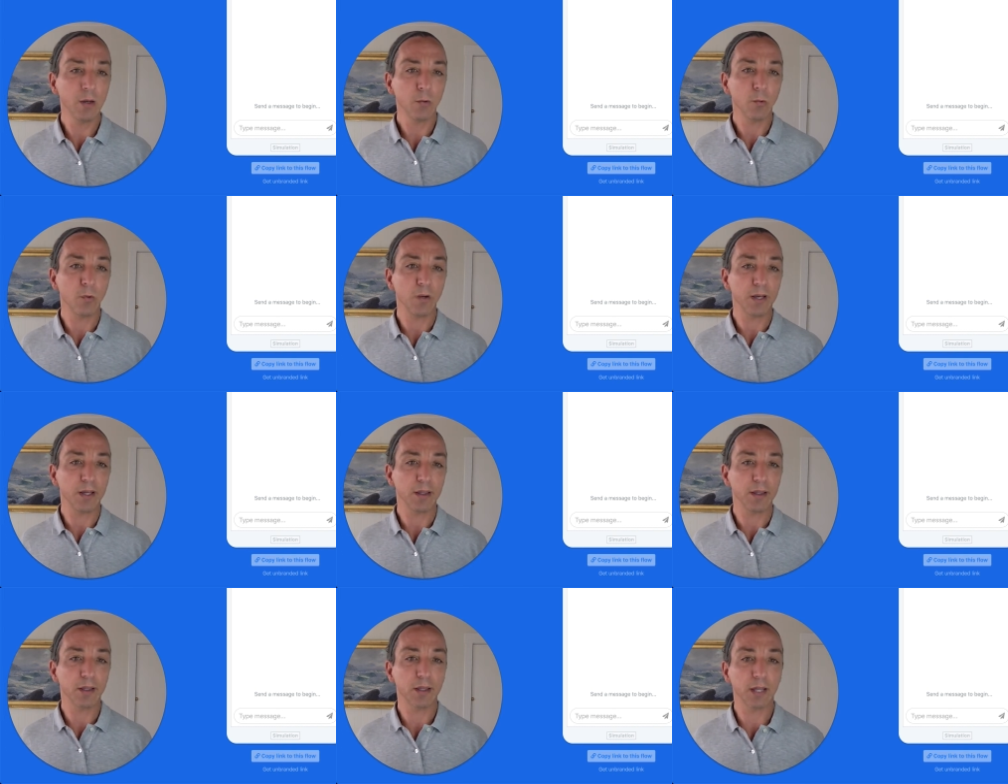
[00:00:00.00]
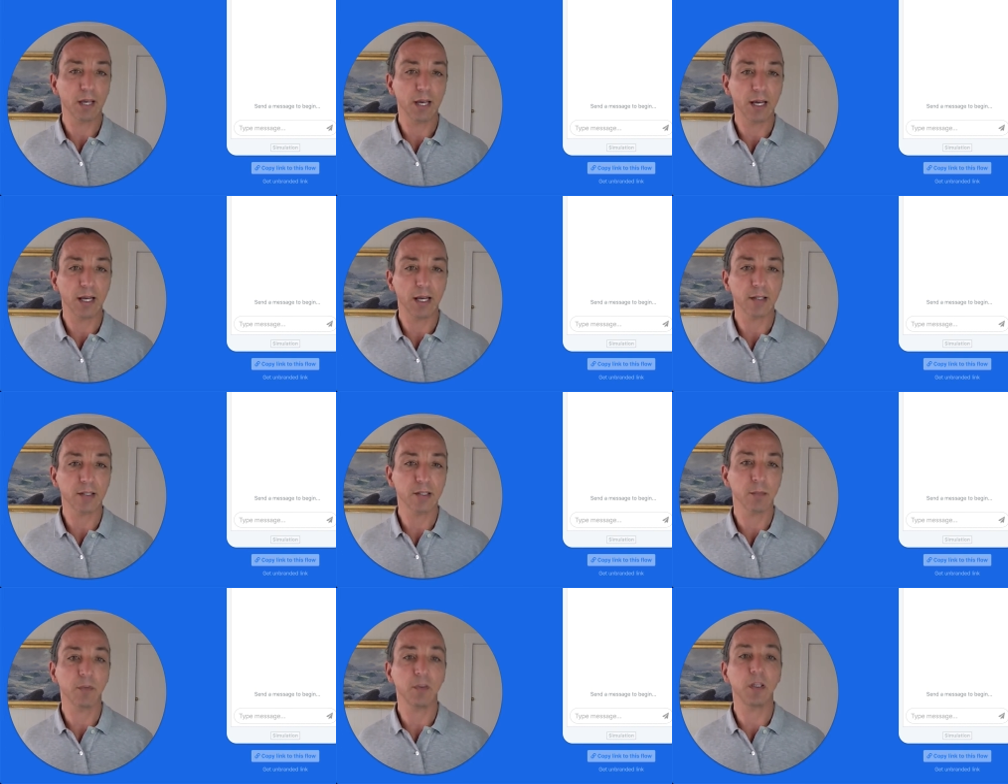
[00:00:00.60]
with
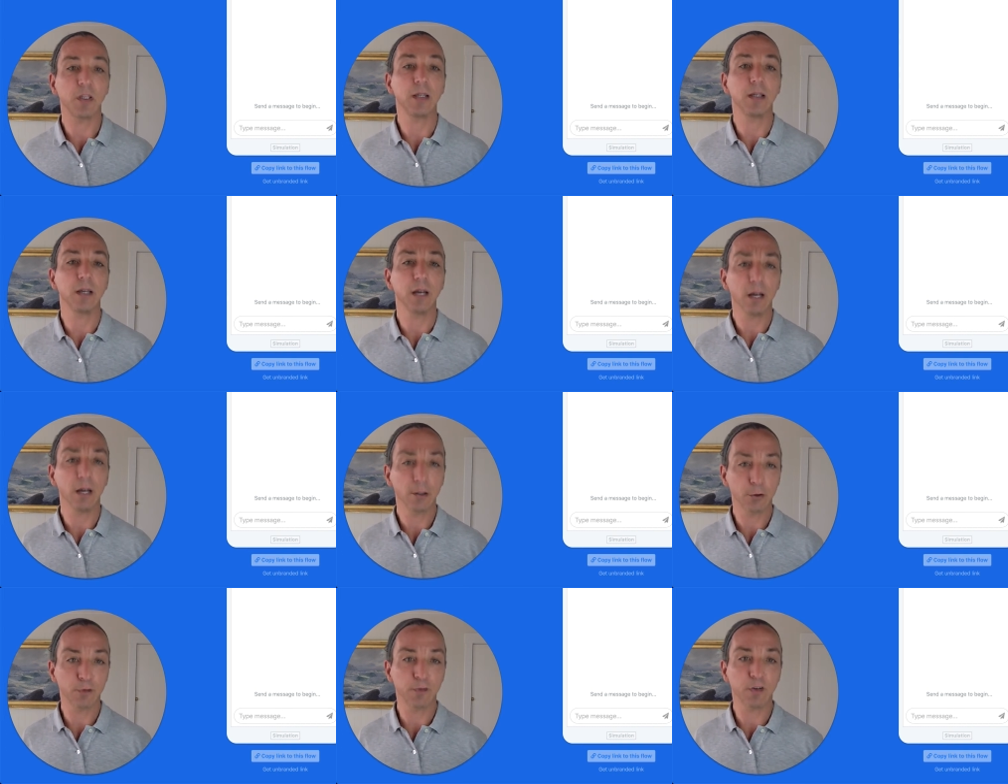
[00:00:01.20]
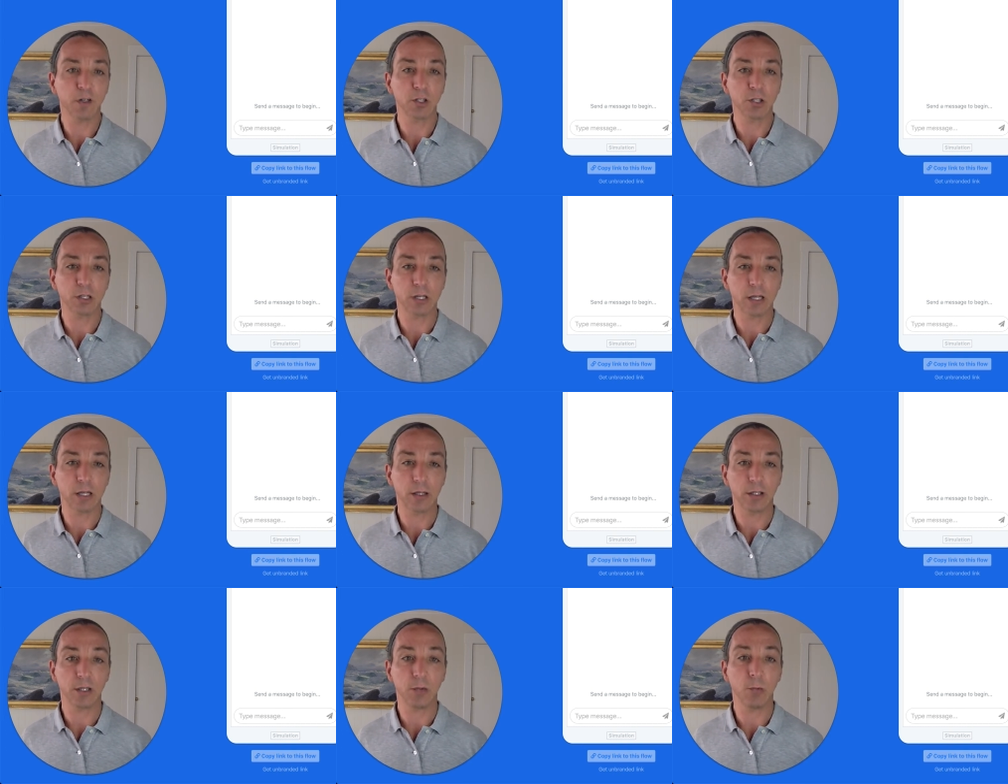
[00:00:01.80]
some of the other
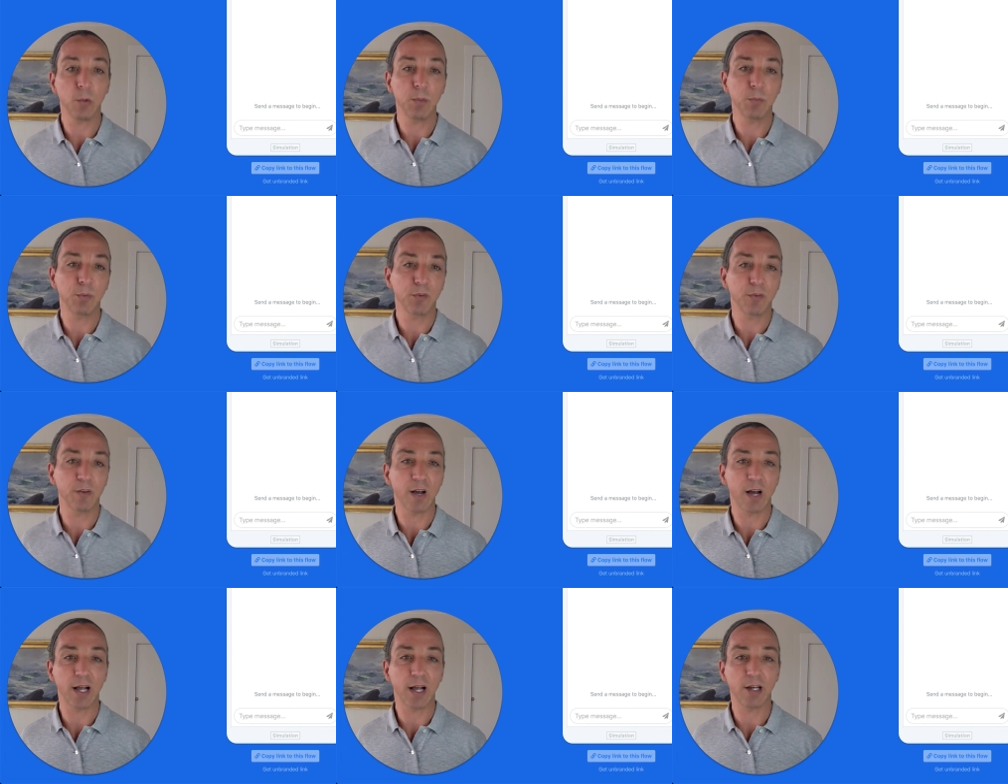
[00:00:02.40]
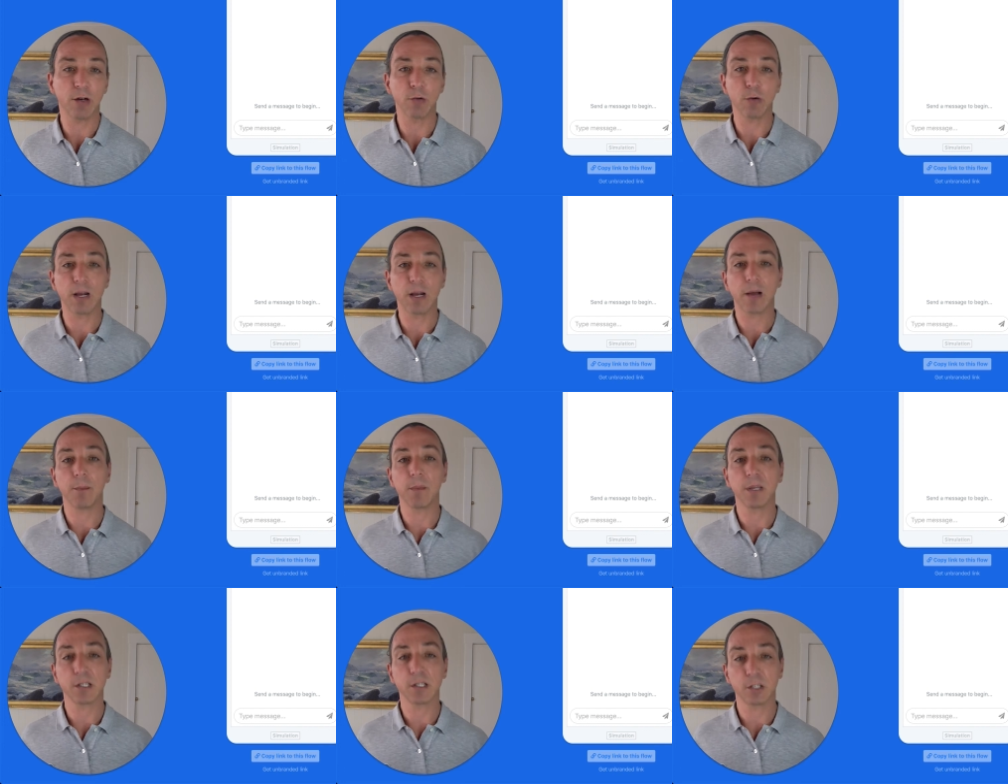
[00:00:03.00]
functionality we provide
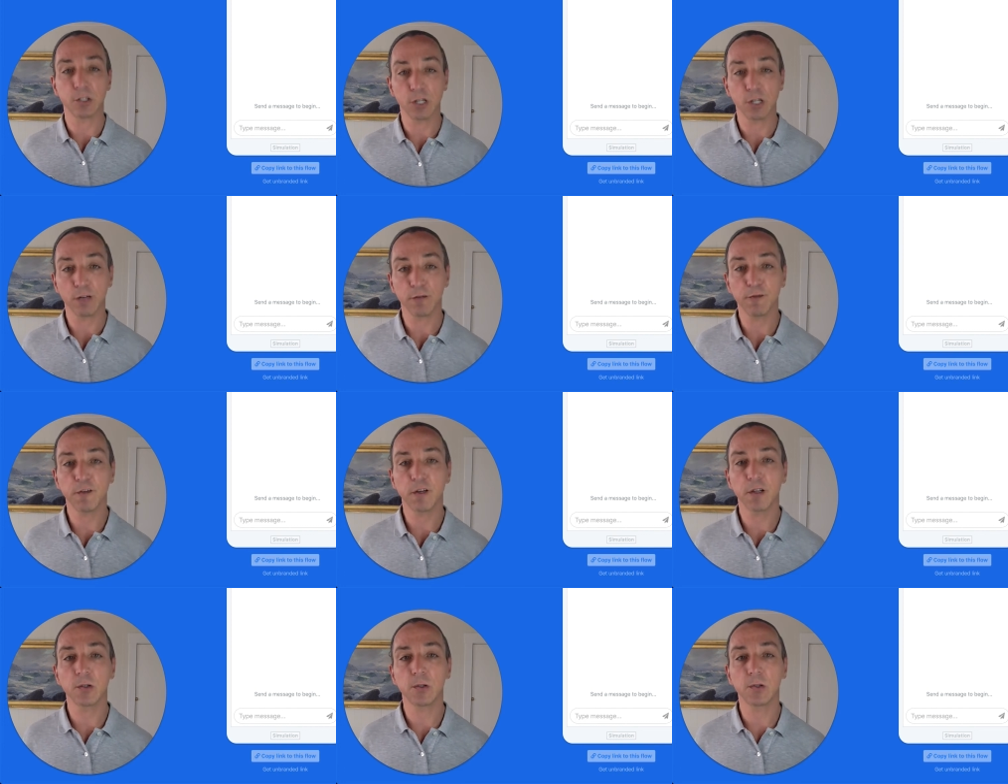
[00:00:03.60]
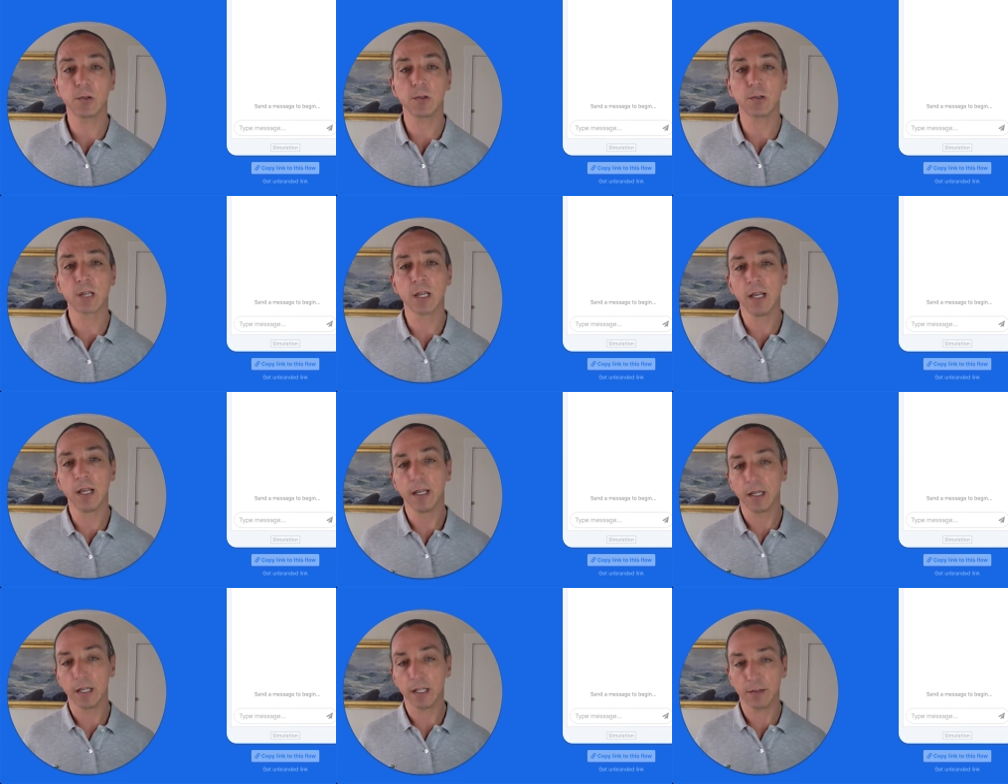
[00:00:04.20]
around messaging funnels
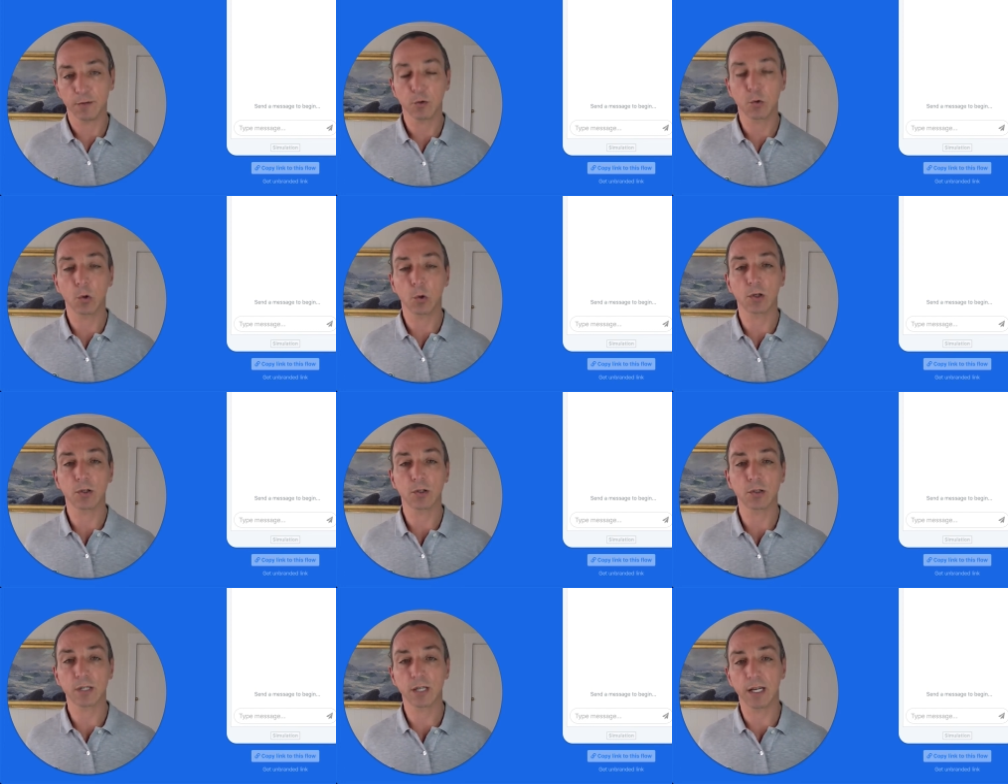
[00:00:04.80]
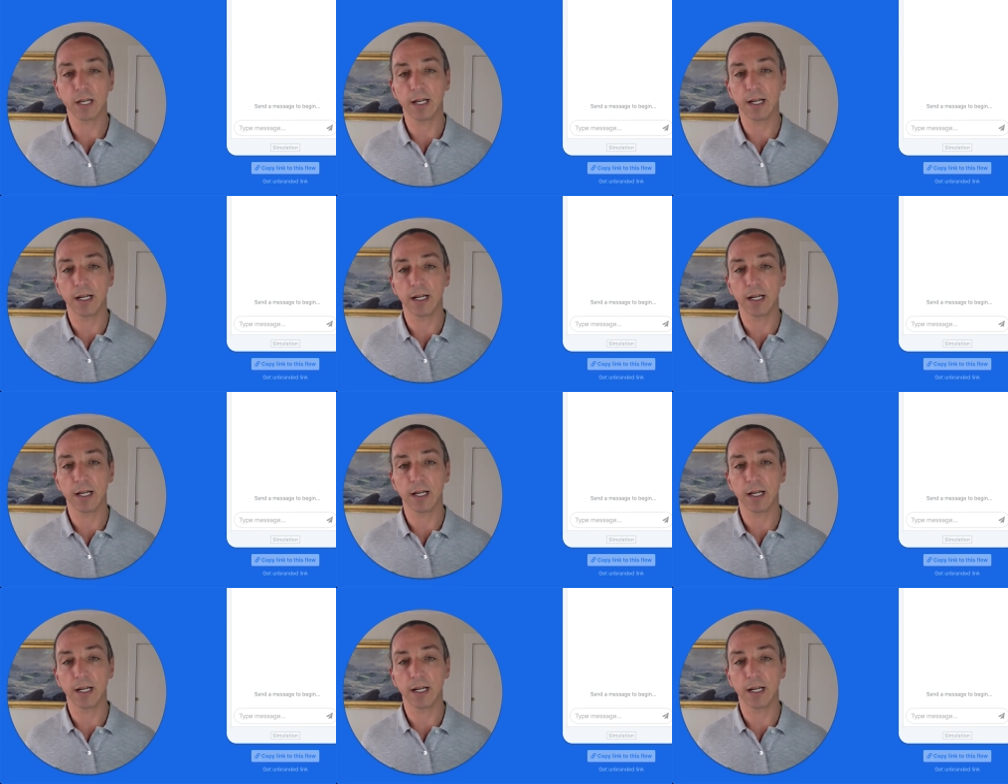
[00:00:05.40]
and, of course,